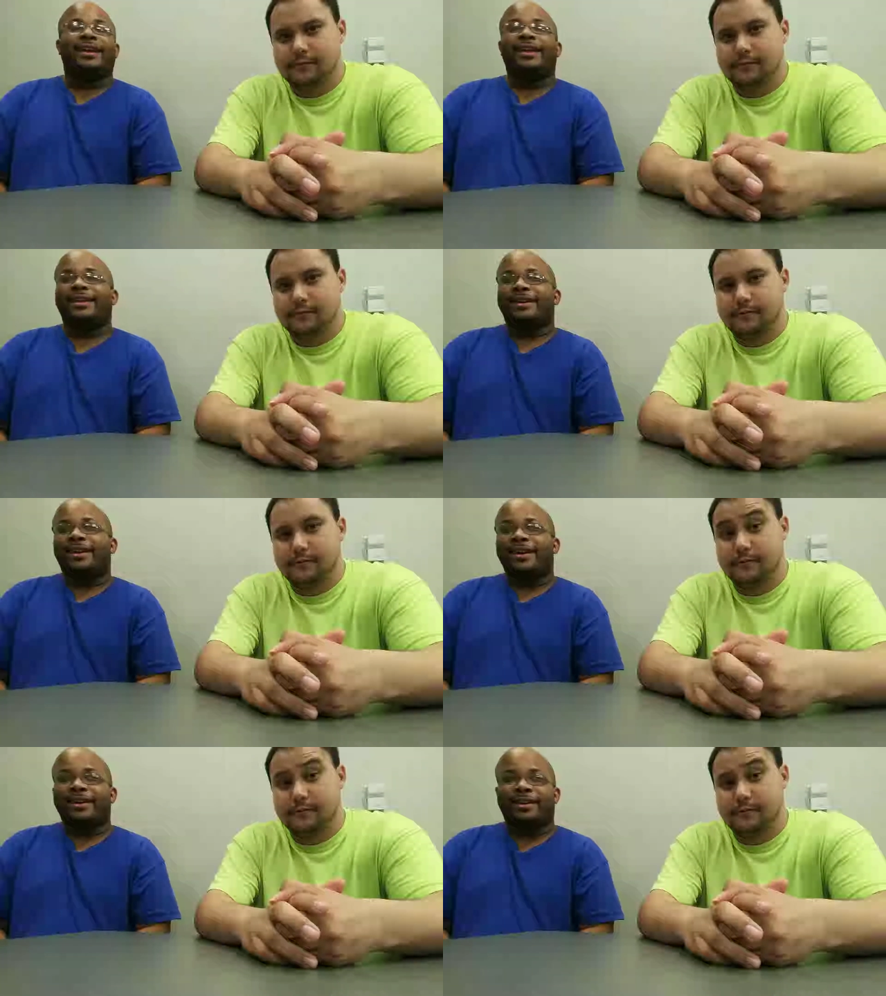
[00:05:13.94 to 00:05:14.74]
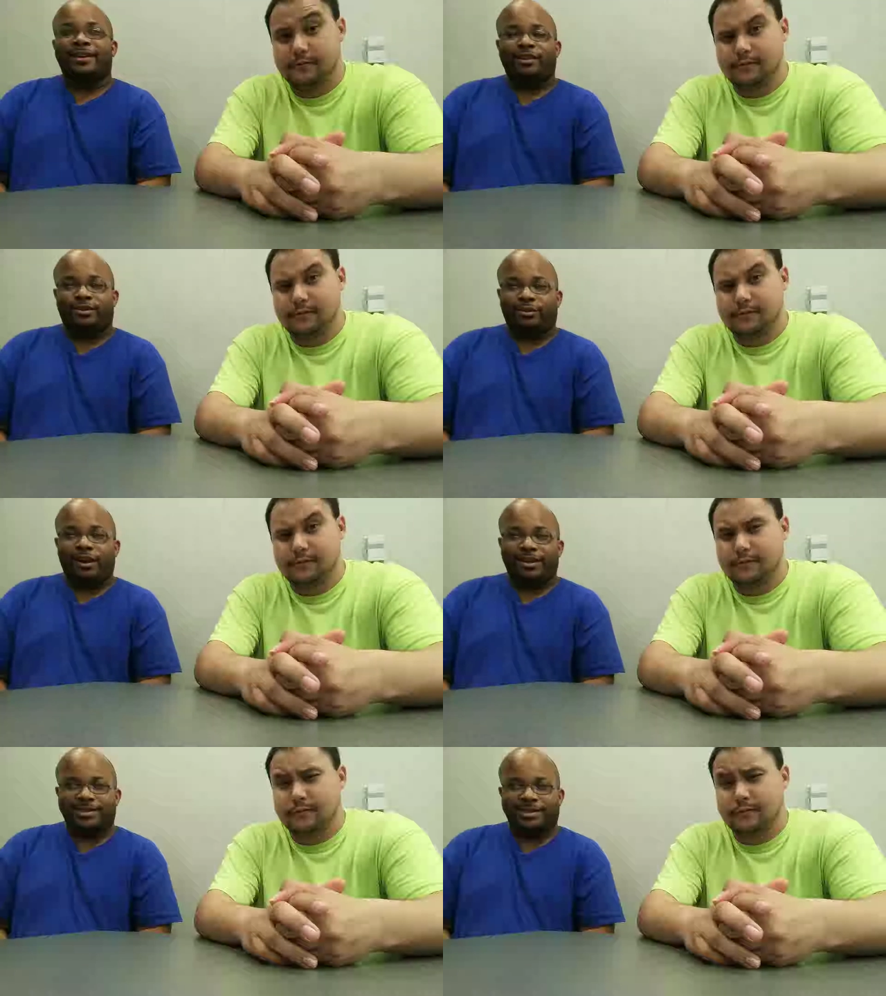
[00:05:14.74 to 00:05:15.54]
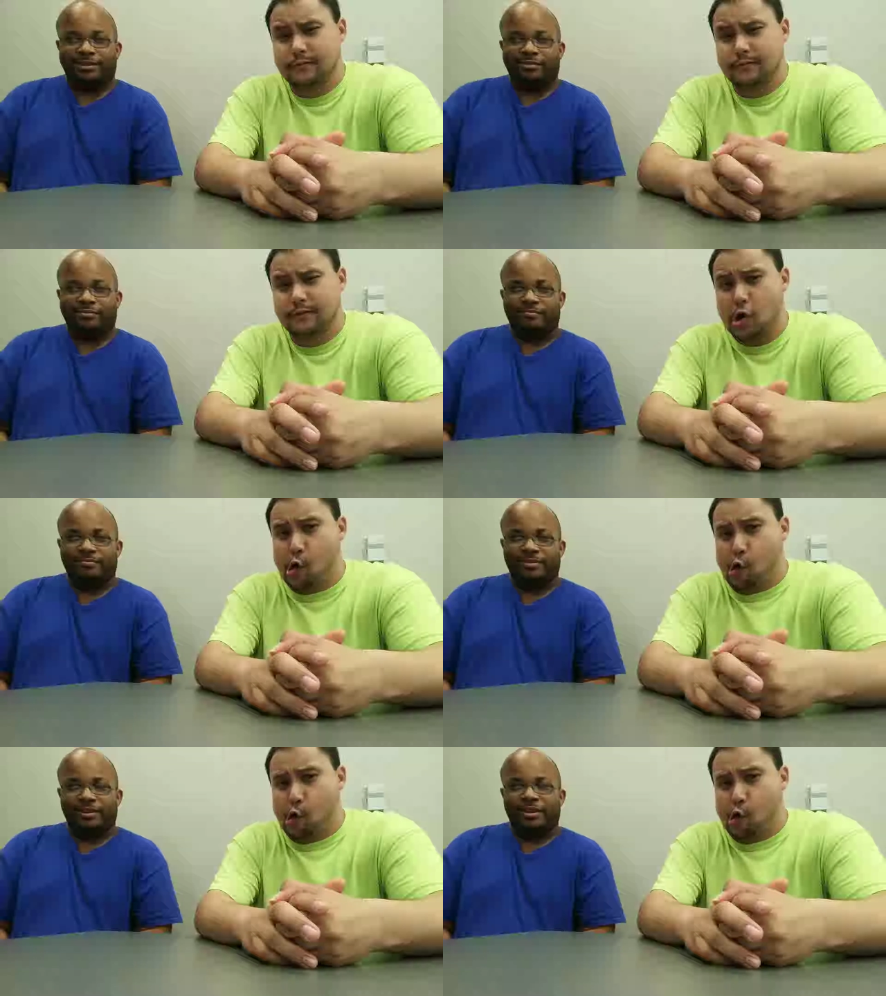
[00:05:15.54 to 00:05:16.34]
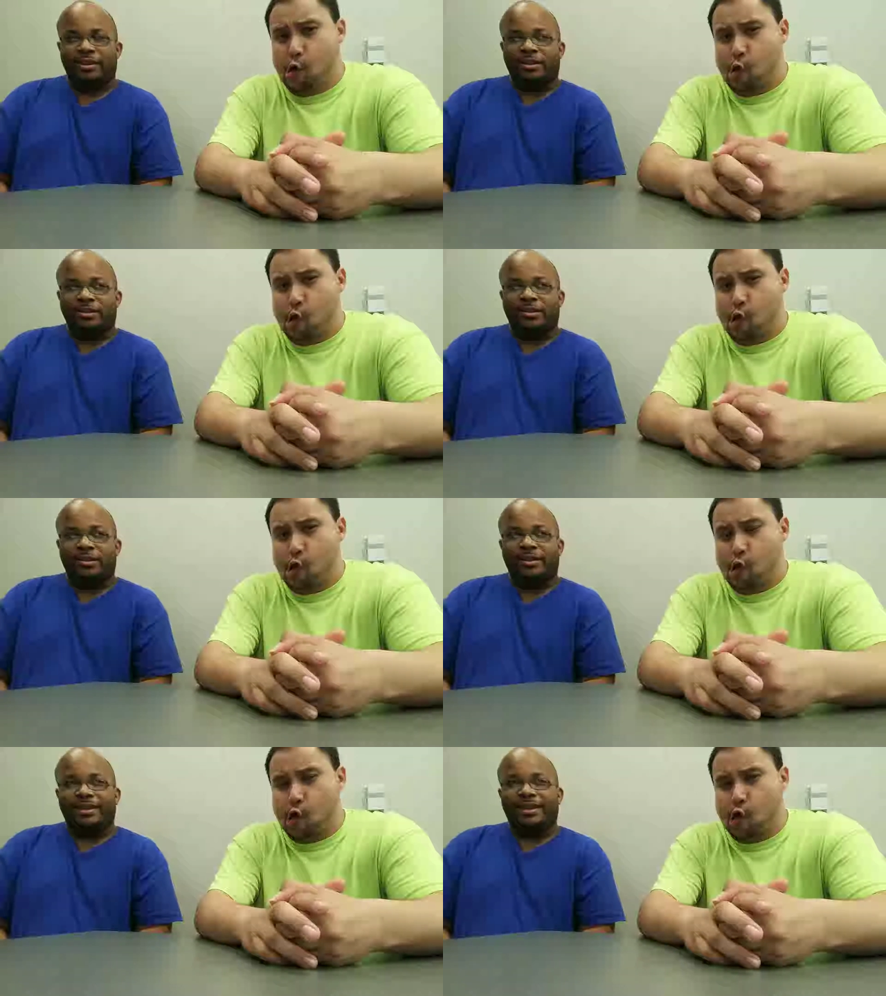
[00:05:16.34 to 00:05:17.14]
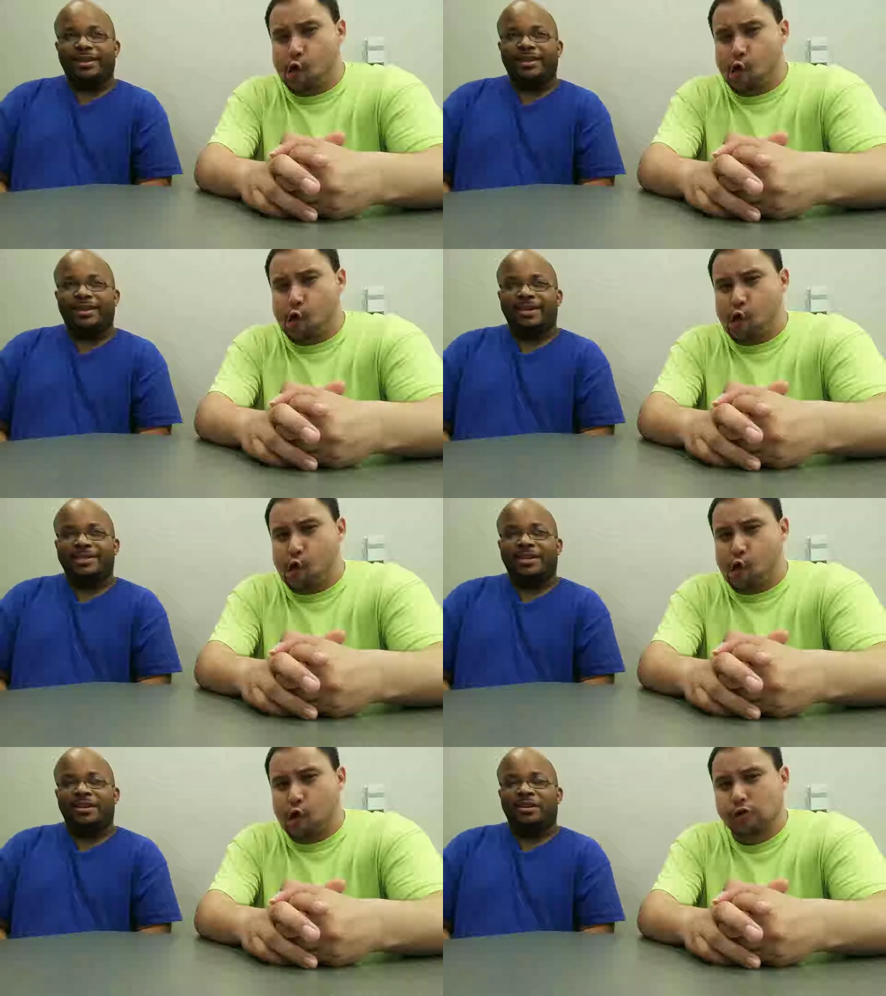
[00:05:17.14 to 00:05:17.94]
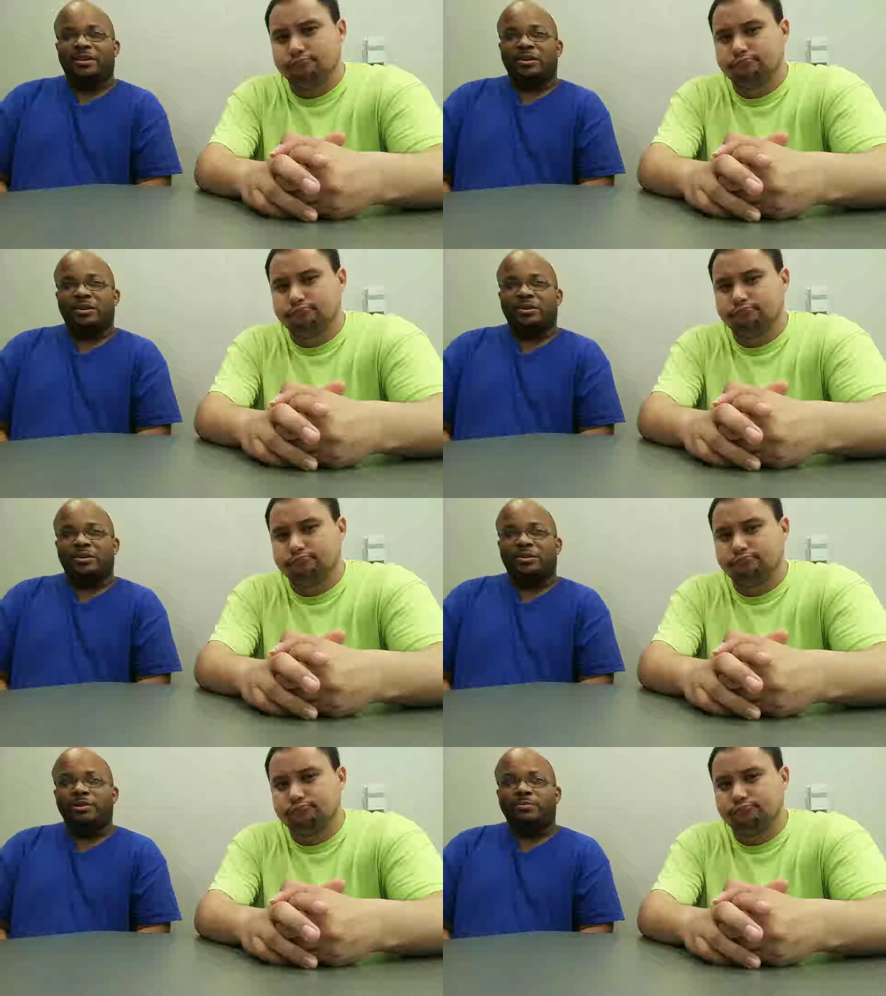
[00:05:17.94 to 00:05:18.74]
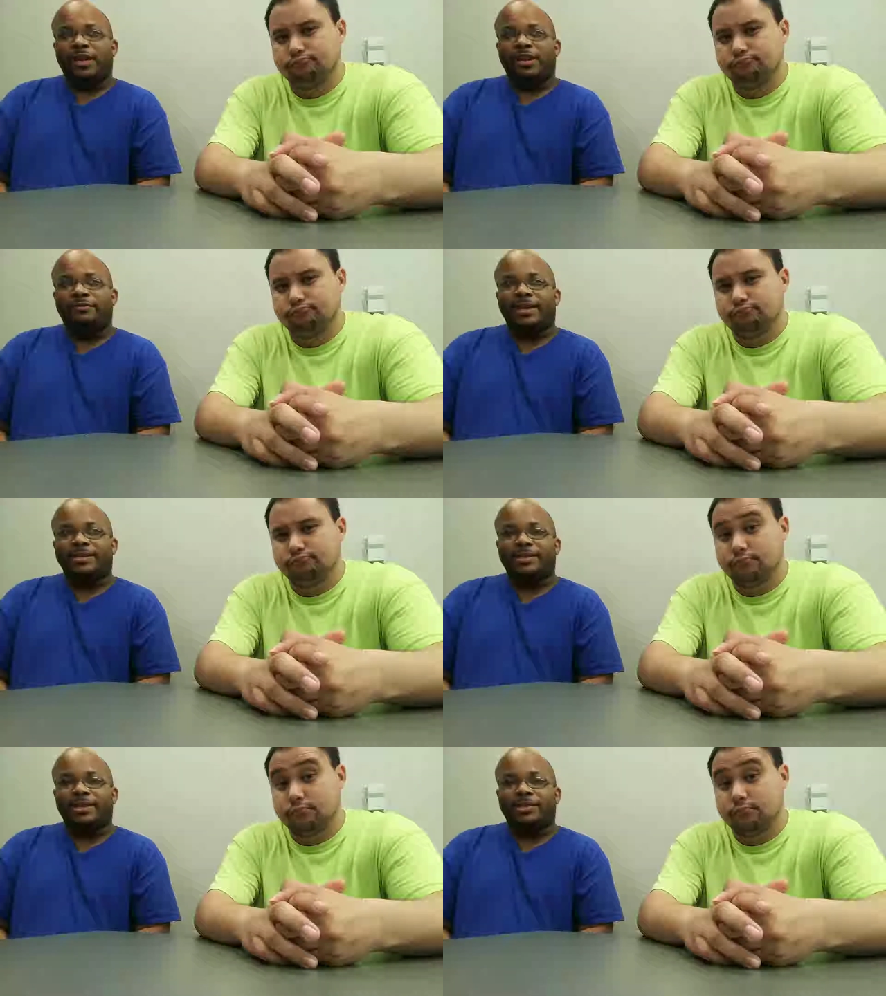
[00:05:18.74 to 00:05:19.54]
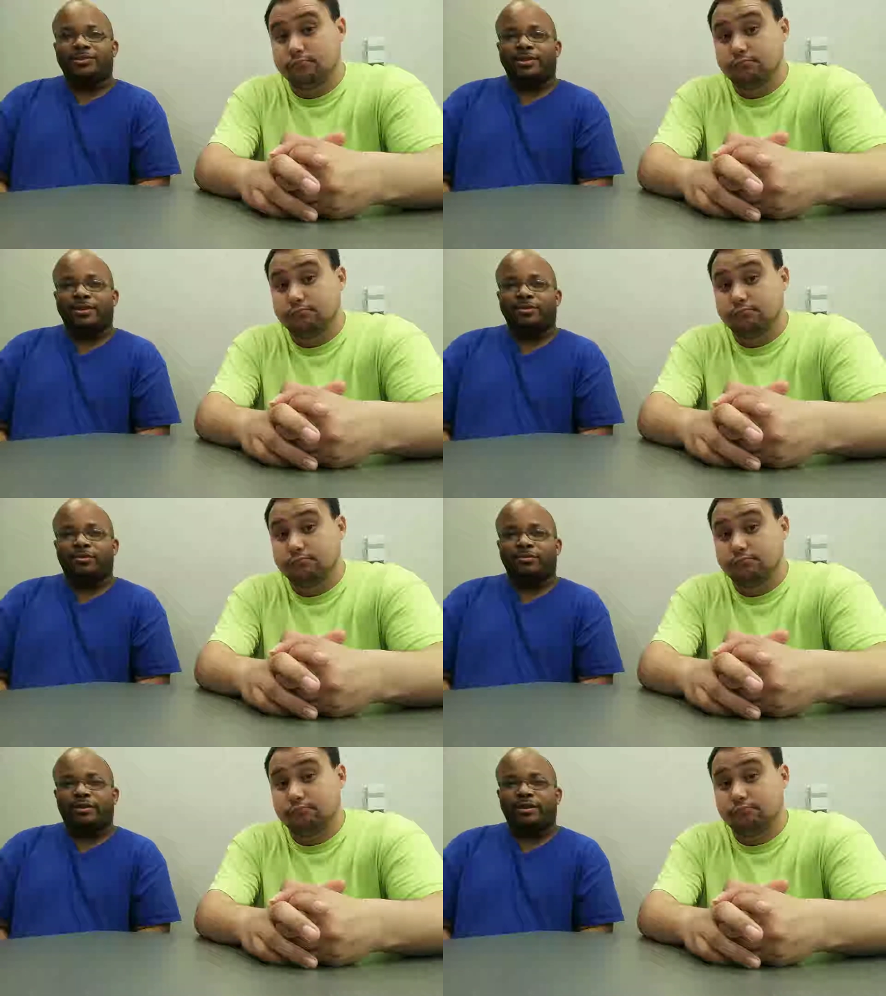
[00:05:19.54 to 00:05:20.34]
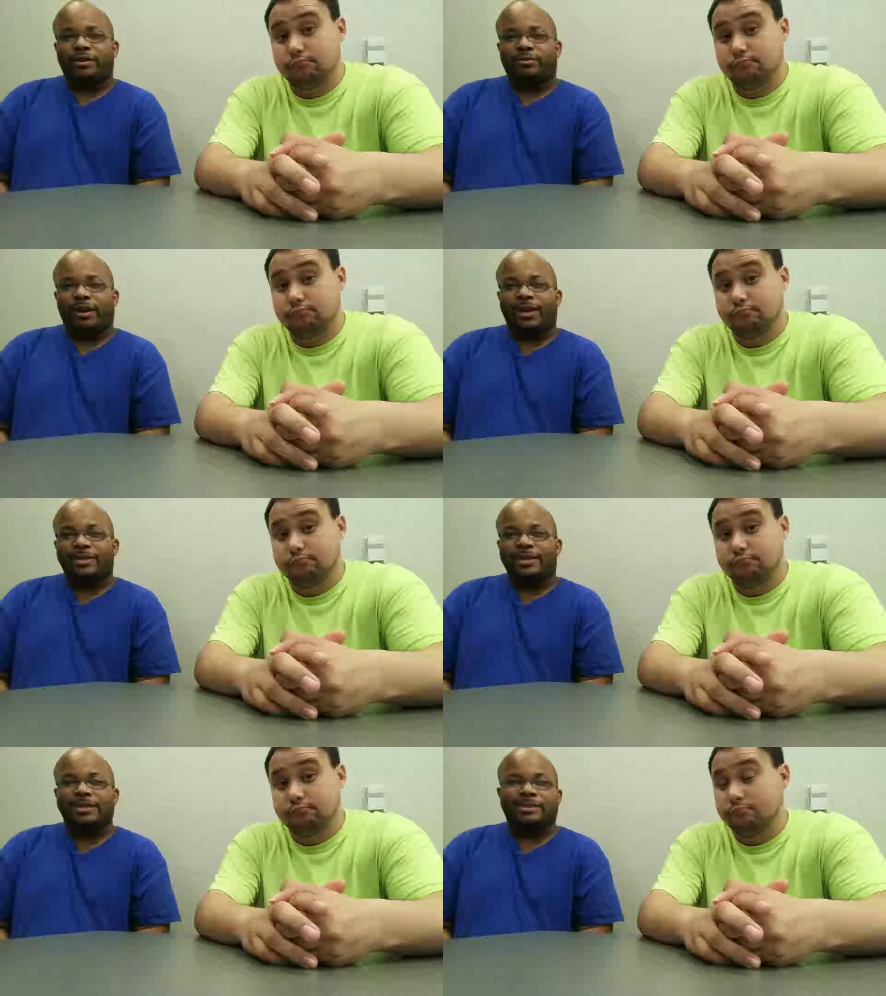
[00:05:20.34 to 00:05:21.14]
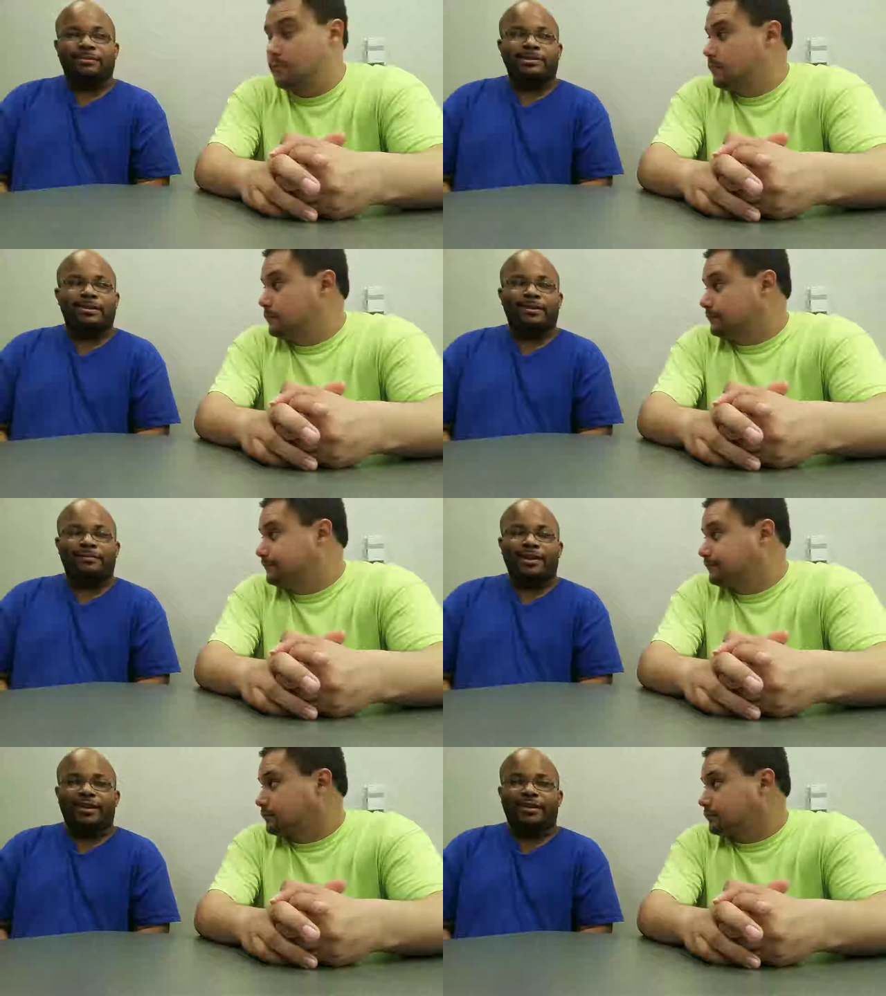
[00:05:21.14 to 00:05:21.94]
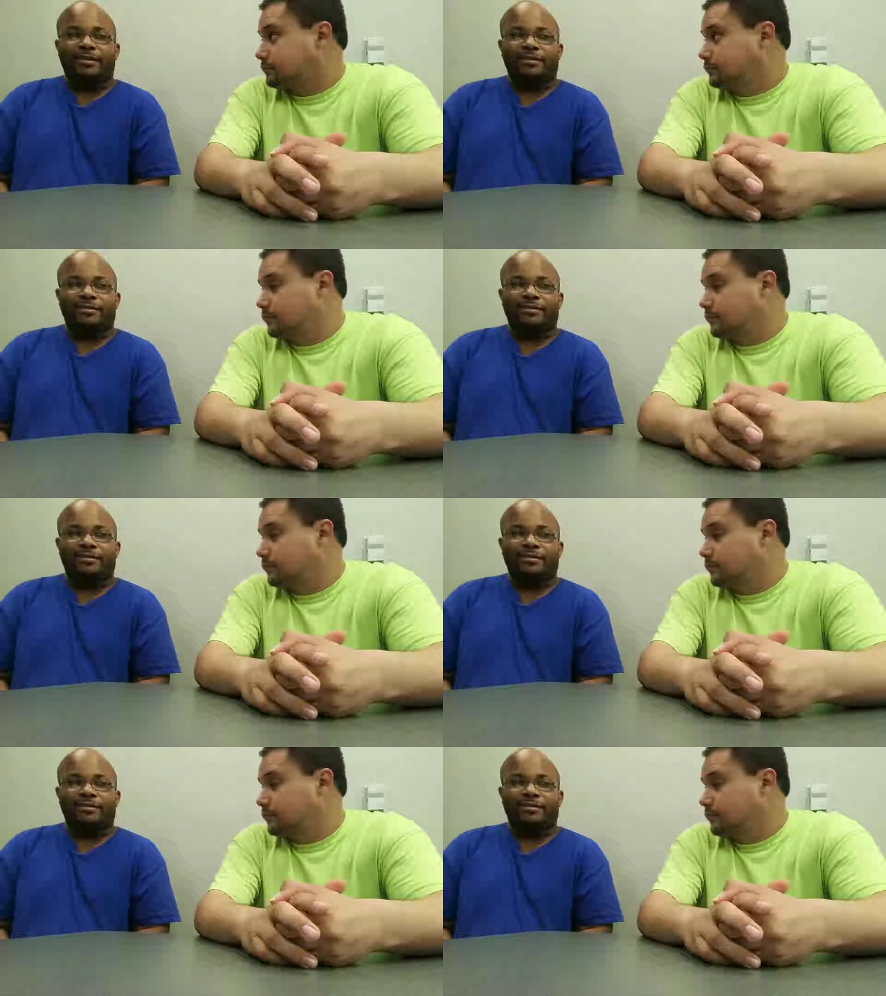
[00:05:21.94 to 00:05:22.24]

Speaker 1: in uh, Killer Kross? Oh, it is New Japan Wrestling is interested in New Killer Kross, and so is WWE.